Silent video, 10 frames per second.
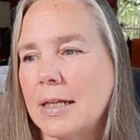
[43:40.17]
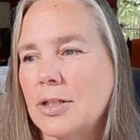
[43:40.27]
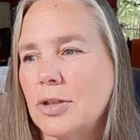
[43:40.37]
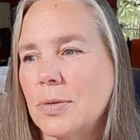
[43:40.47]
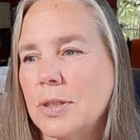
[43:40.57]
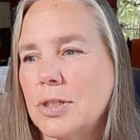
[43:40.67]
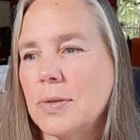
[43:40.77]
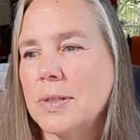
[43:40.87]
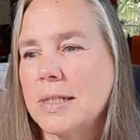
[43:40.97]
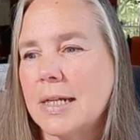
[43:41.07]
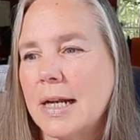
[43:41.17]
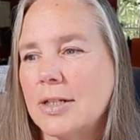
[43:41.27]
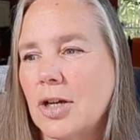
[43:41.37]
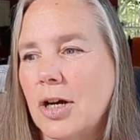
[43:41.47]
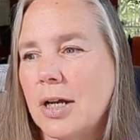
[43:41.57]
to the students that I
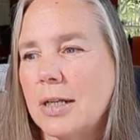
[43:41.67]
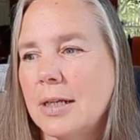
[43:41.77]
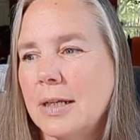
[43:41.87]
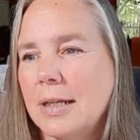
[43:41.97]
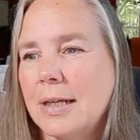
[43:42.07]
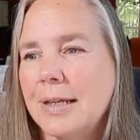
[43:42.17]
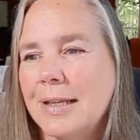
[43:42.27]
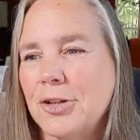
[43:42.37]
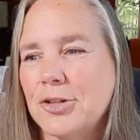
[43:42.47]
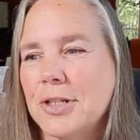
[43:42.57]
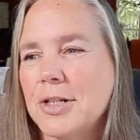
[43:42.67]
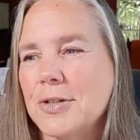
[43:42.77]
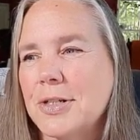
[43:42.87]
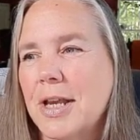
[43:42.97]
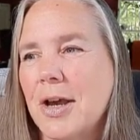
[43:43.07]
taught years and
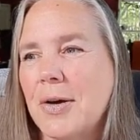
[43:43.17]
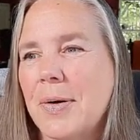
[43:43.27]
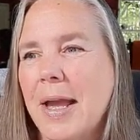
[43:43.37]
years ago.